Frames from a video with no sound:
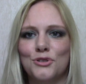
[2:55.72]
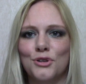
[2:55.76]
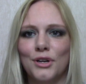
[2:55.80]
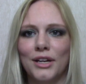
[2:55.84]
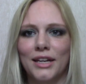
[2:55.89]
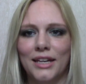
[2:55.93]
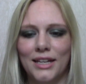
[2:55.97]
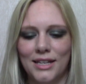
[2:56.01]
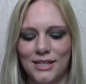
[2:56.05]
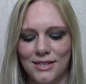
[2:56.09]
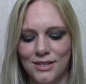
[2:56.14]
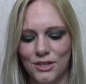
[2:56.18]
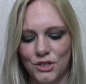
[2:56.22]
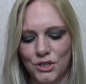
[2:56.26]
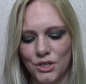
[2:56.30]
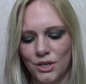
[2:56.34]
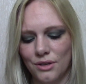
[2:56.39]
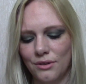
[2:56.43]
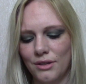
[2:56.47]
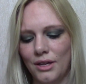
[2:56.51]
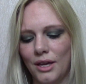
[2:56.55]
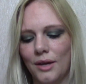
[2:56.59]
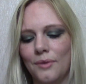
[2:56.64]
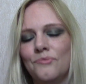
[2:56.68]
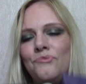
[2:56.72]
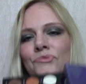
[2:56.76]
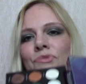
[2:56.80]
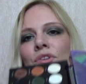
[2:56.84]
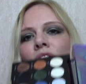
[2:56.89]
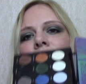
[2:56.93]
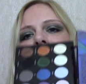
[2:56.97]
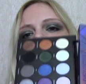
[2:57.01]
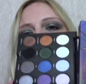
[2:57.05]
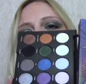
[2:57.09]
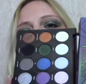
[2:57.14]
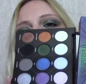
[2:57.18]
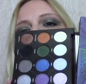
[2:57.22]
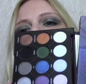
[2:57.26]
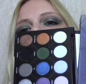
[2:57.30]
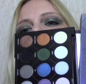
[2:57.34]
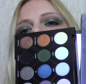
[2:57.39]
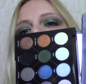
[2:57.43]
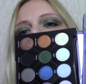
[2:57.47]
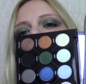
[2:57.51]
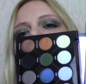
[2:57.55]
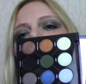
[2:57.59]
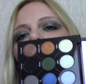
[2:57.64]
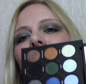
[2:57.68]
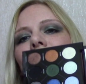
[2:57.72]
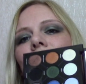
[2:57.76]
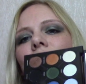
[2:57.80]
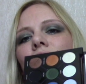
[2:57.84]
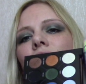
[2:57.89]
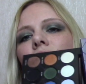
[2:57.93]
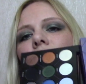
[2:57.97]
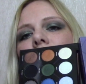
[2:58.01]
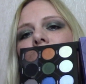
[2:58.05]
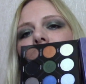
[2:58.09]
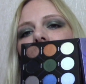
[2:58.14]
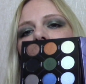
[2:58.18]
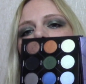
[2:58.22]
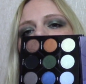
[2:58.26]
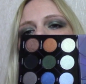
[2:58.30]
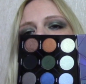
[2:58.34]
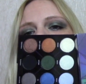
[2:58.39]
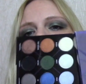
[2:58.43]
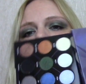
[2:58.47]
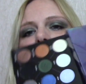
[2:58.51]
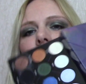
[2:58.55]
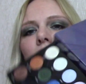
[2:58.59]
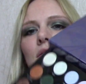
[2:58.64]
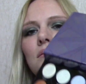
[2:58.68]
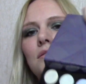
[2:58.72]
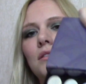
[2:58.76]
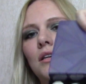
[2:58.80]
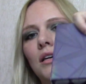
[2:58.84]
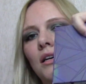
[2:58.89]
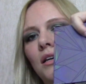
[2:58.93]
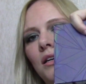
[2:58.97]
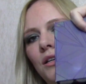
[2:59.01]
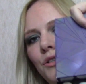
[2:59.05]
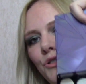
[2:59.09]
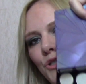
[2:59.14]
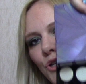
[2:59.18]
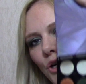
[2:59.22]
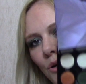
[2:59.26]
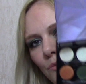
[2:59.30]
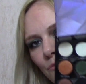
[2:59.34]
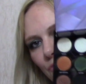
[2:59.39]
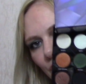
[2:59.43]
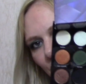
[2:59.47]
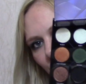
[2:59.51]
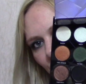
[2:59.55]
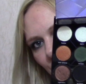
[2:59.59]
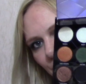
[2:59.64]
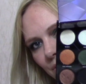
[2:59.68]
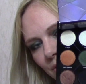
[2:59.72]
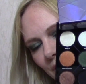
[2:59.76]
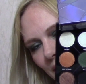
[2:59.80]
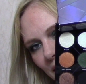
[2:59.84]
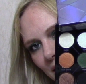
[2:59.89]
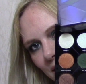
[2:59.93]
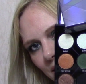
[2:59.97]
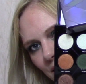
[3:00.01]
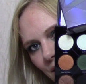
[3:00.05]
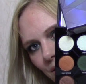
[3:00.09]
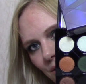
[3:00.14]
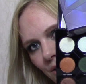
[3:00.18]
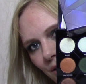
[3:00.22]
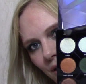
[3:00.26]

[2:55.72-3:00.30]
tricky to show you. The top row, as you